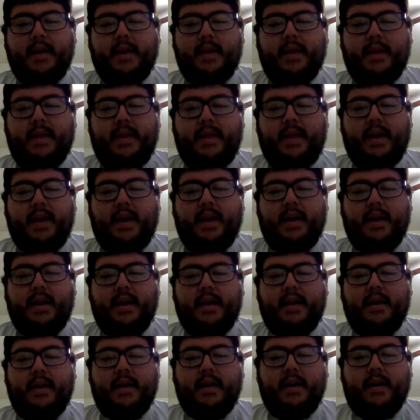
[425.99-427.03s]
They
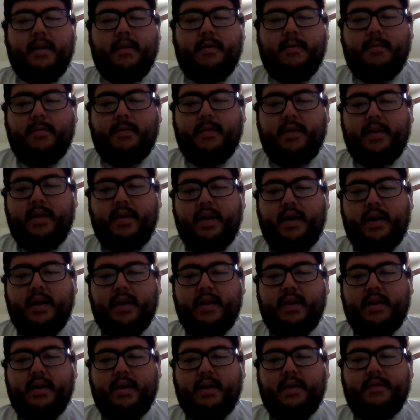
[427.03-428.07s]
were
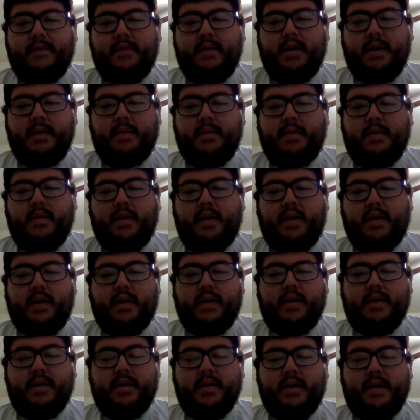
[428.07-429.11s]
not of double
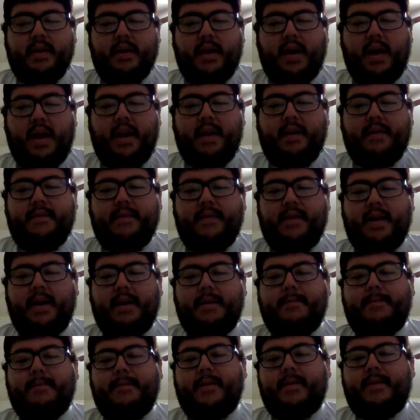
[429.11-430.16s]
heart. And of
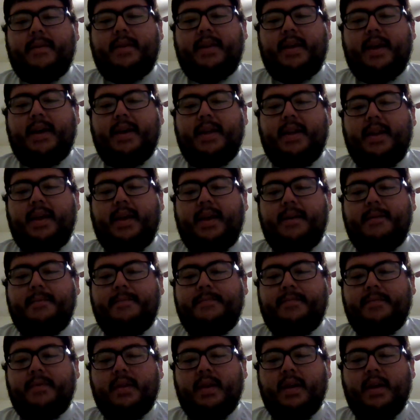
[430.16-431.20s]
Naphtali,
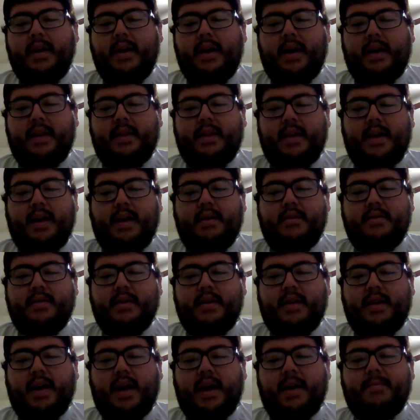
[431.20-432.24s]
1,000
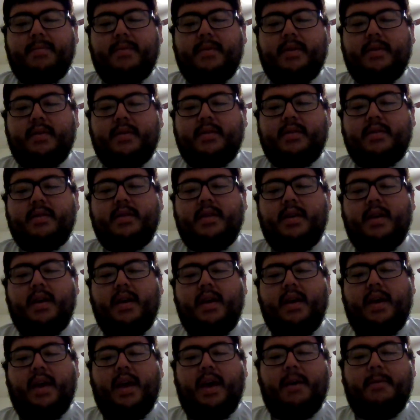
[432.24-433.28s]
captains,
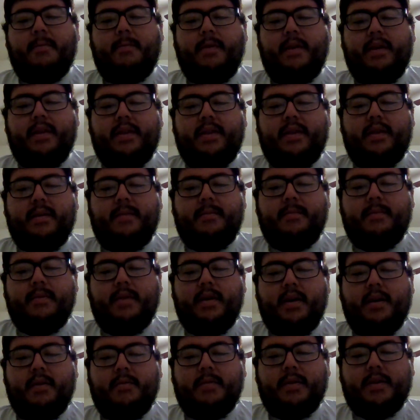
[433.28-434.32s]
and with them
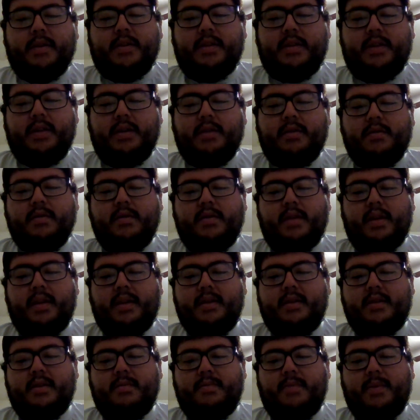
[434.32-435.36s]
with shields and
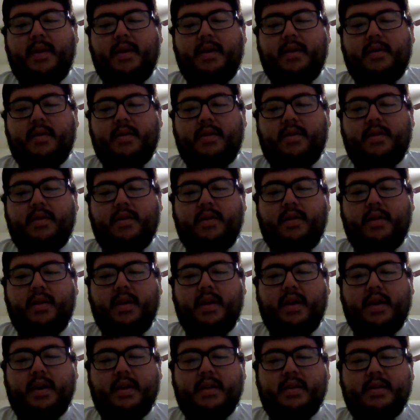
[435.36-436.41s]
spear
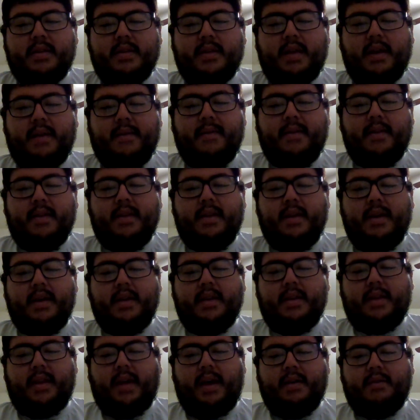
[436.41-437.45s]

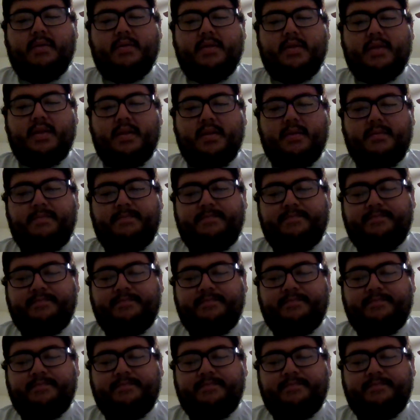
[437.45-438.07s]
37,000.